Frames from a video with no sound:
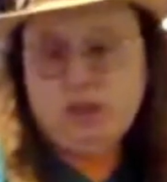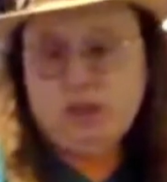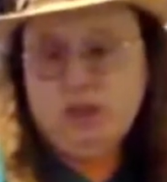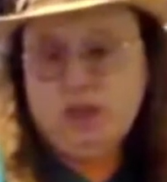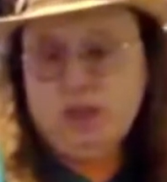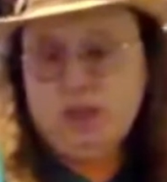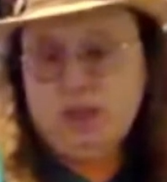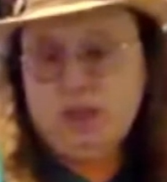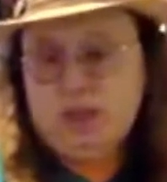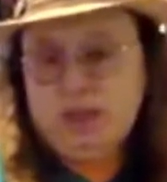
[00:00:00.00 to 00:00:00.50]

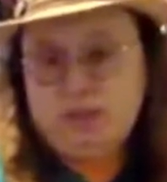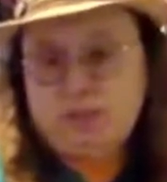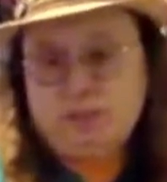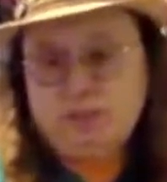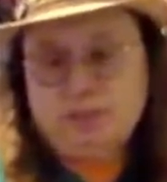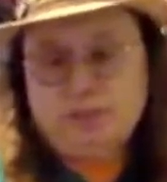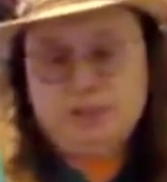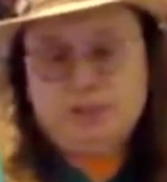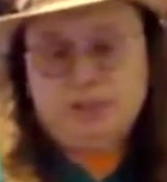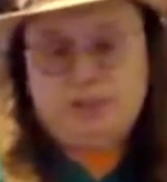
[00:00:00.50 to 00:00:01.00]

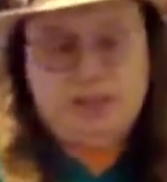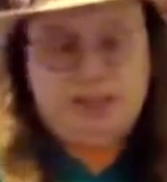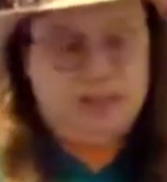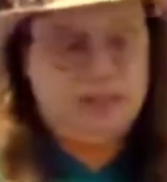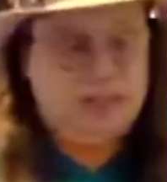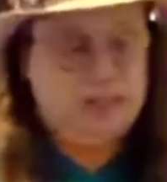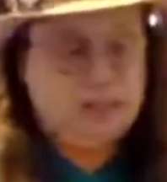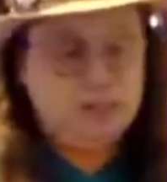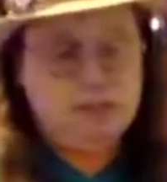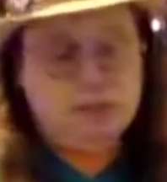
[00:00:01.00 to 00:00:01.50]
I don't
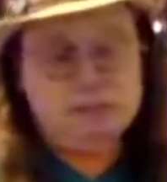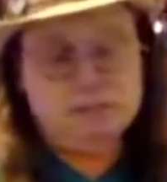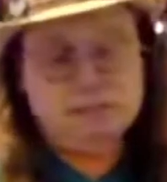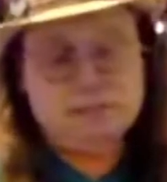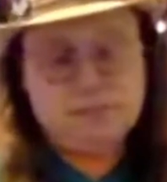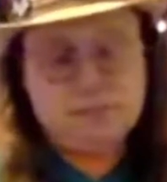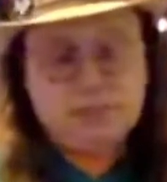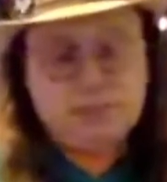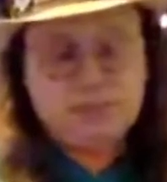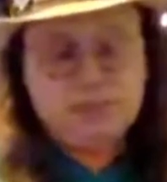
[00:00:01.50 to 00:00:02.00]
know.
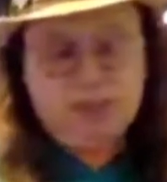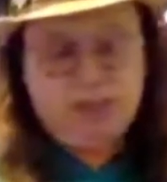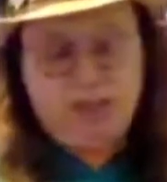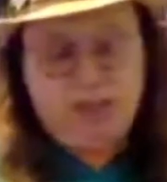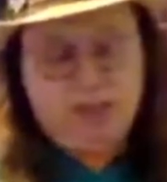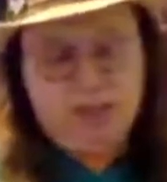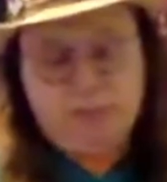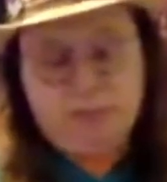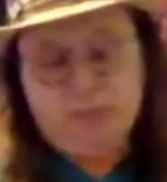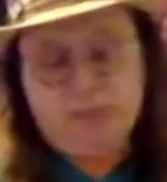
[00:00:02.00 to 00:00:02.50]

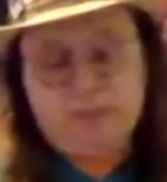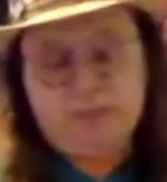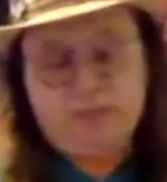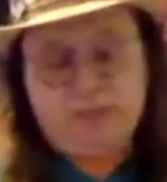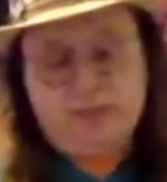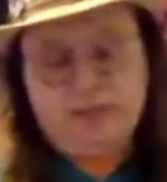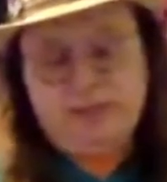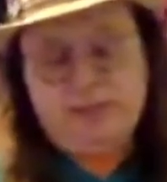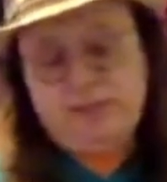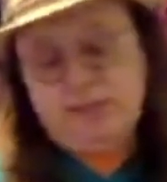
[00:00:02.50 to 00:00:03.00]
But if I
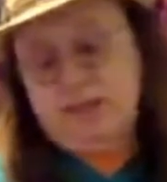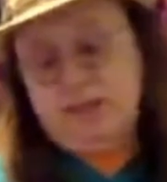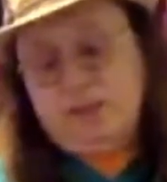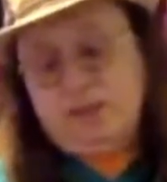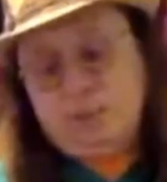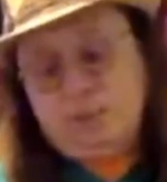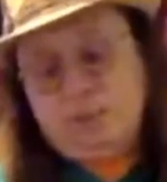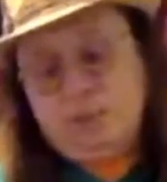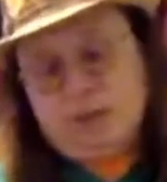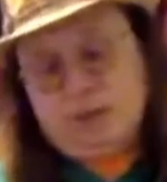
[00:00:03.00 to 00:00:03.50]
say to a
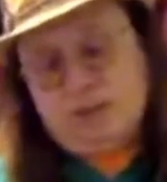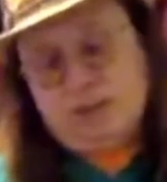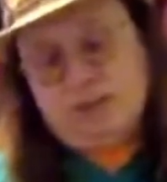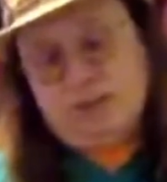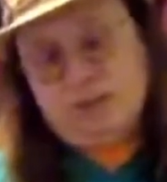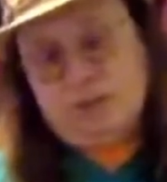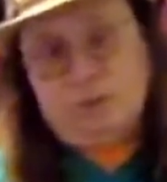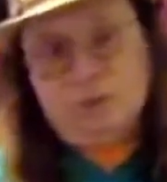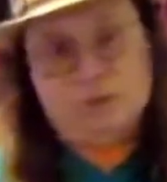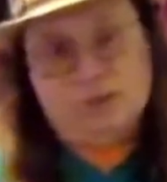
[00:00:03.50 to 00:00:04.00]
bartender
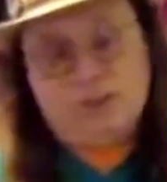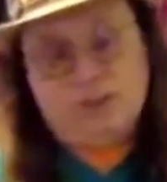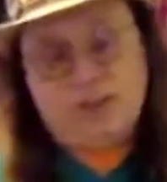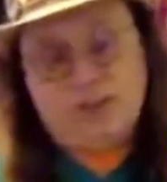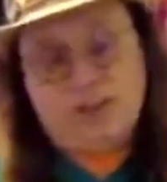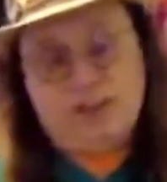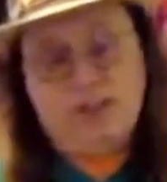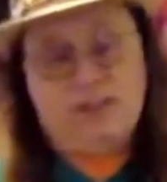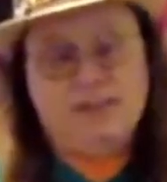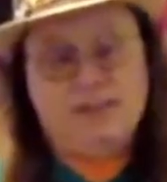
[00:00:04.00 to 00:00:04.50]

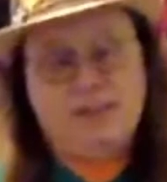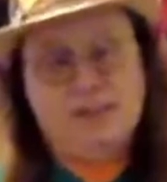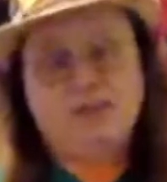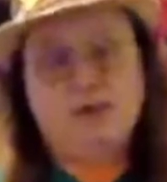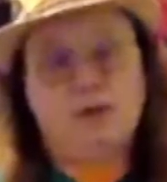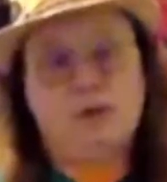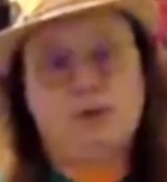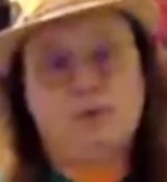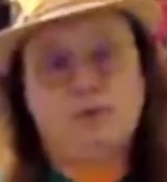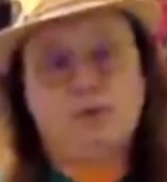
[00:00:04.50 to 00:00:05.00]
orgeat, they know
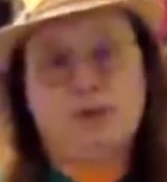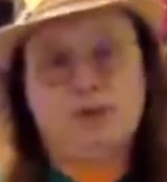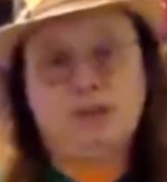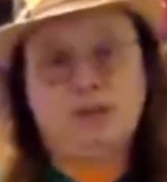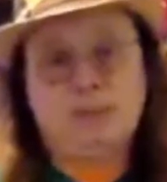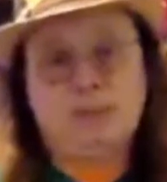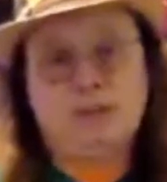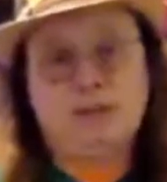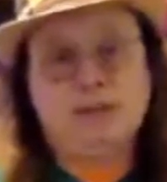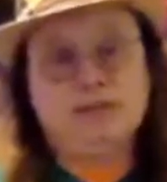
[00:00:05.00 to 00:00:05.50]
what I'm talking
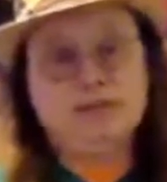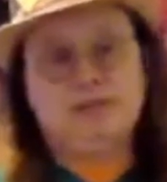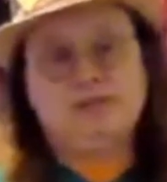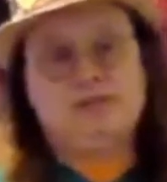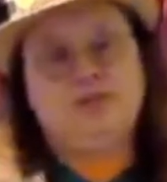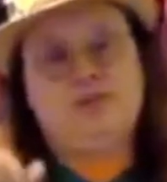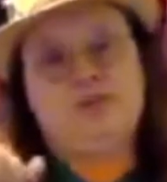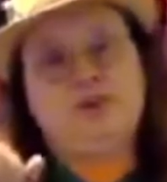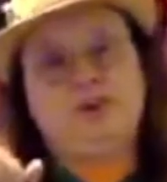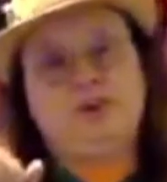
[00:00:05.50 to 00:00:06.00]
about,
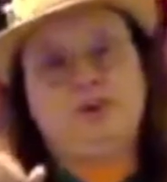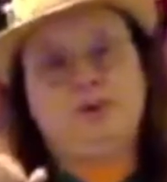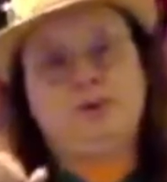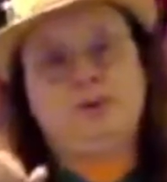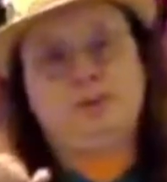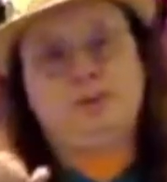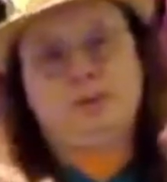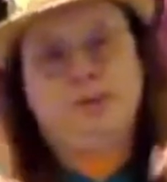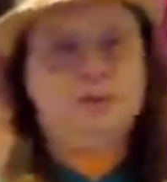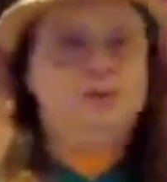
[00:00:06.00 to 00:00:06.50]
so
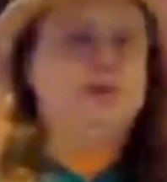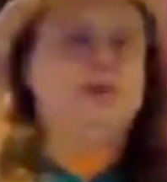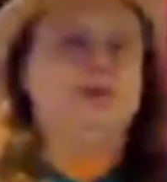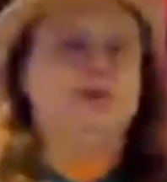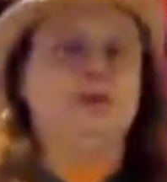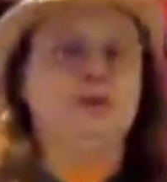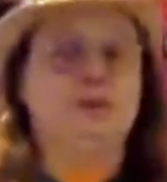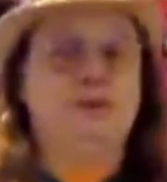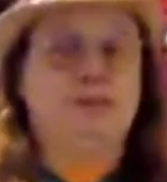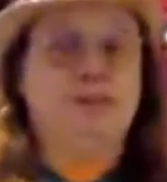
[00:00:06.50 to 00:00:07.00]
I'm going to go
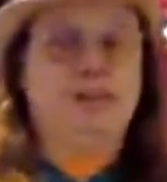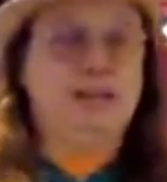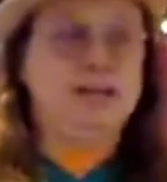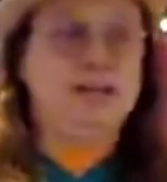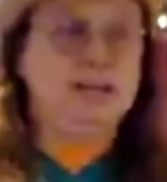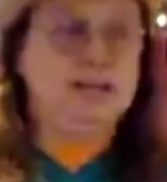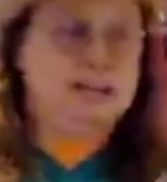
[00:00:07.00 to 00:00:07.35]
with that.